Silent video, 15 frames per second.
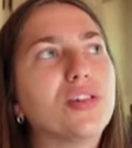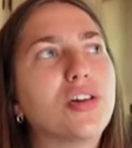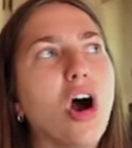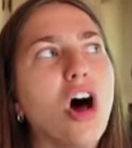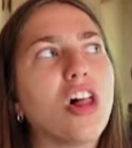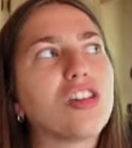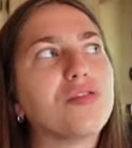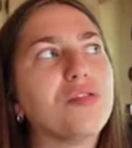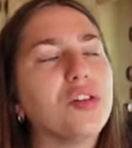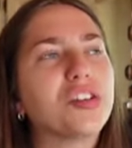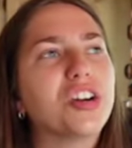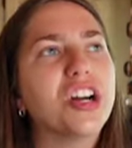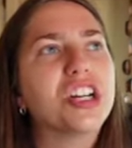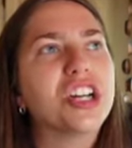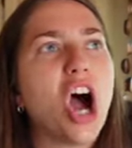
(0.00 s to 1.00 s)
colorful
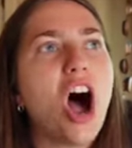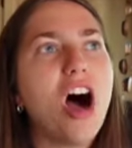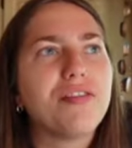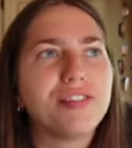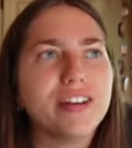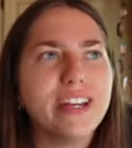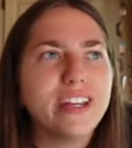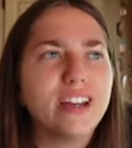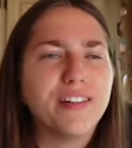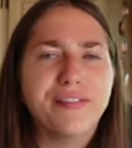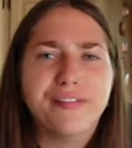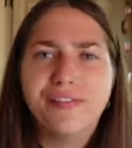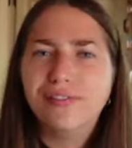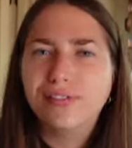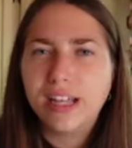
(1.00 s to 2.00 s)
cacophony of
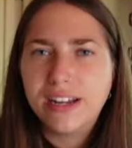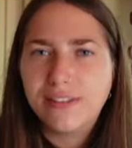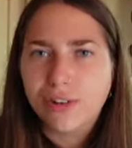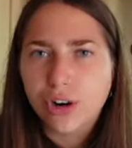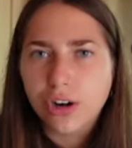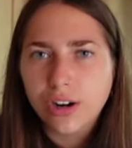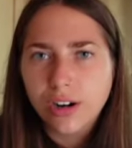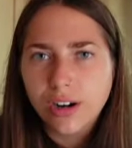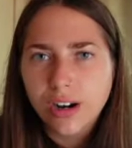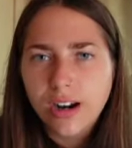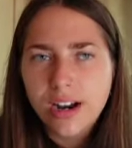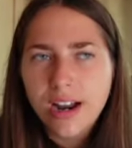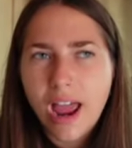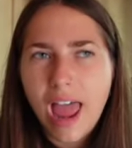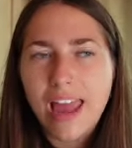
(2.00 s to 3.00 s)
flavor
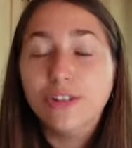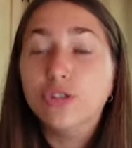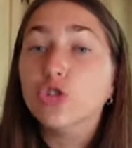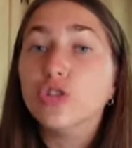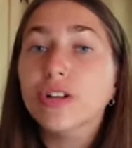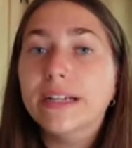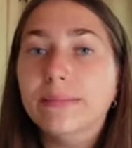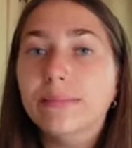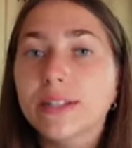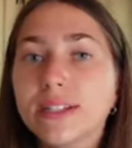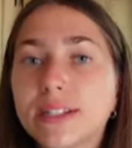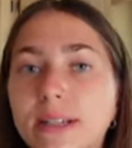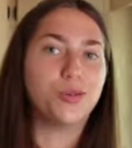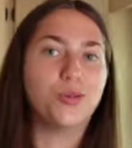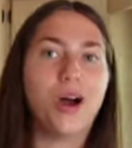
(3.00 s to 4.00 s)
and dreams.
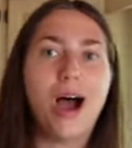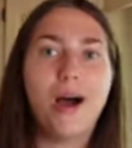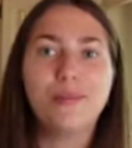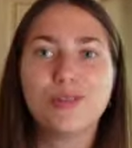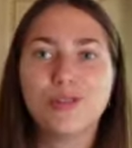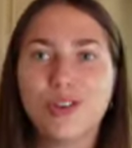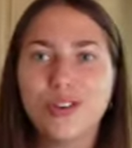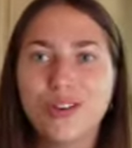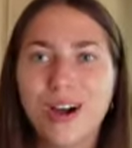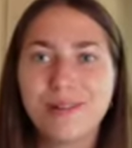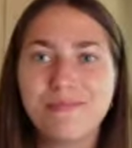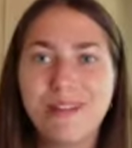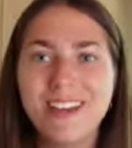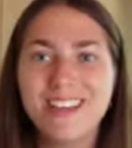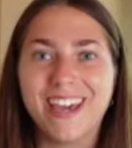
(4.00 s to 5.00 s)
So I'm gonna show you how to
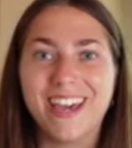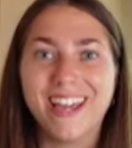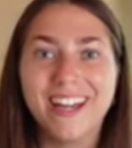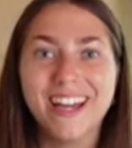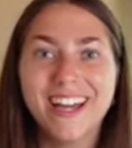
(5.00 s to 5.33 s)
make it.